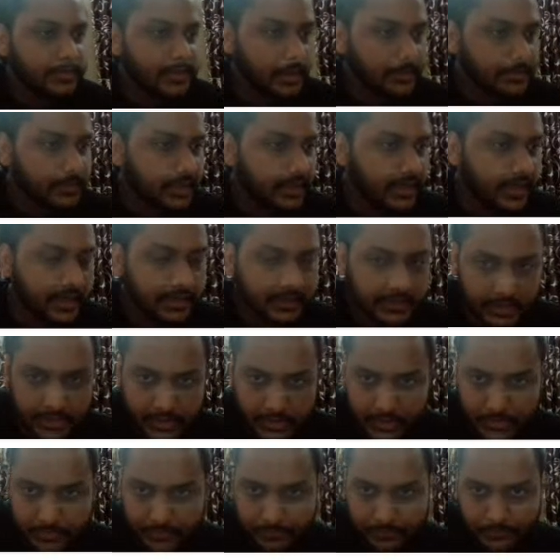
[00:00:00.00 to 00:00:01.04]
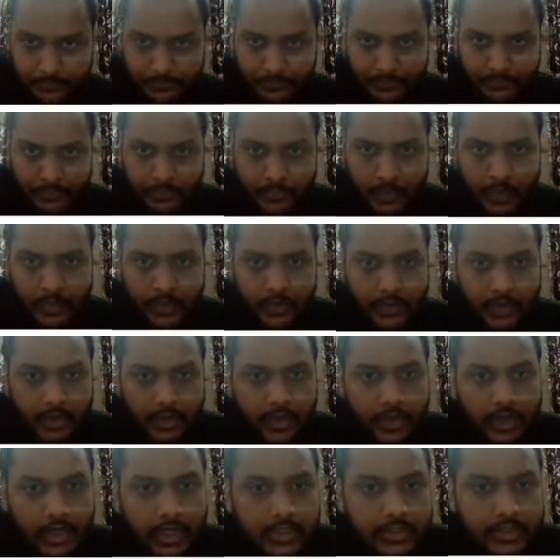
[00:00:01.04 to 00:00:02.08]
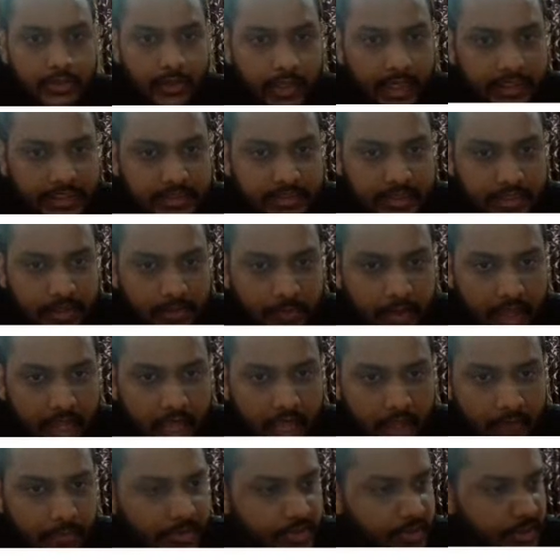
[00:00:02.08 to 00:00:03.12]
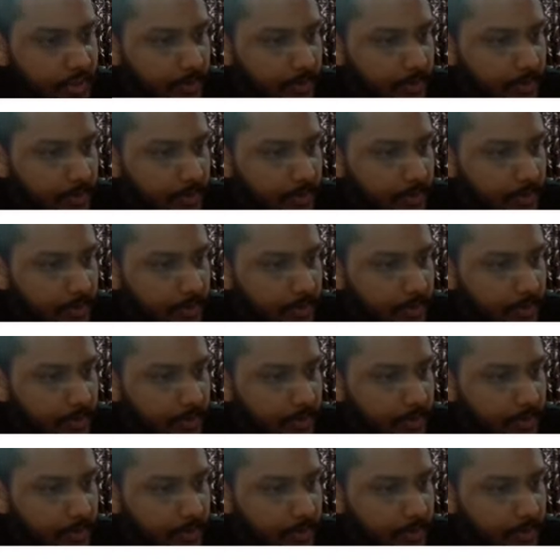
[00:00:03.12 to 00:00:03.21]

have something like this. So let's say we have a